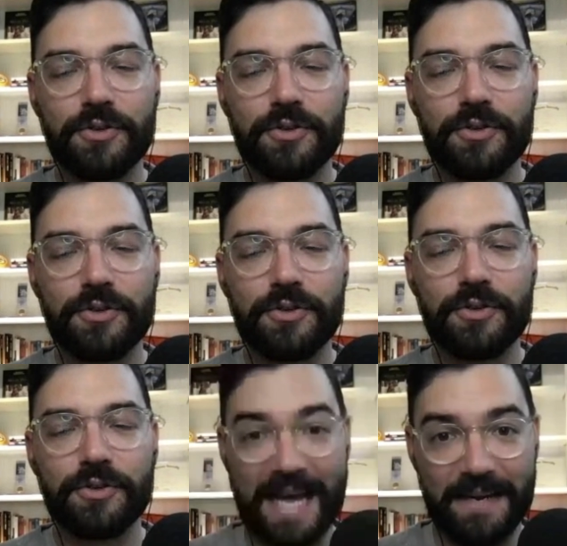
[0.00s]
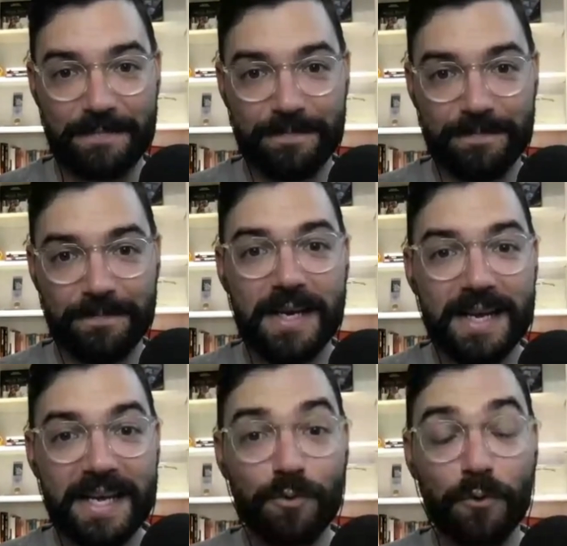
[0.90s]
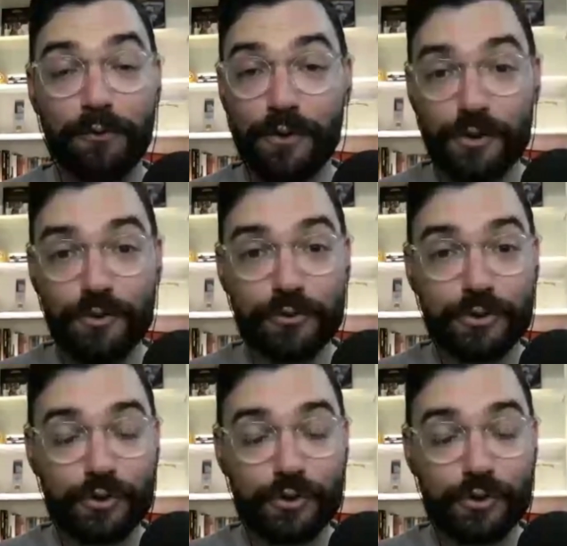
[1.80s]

He refused to rule out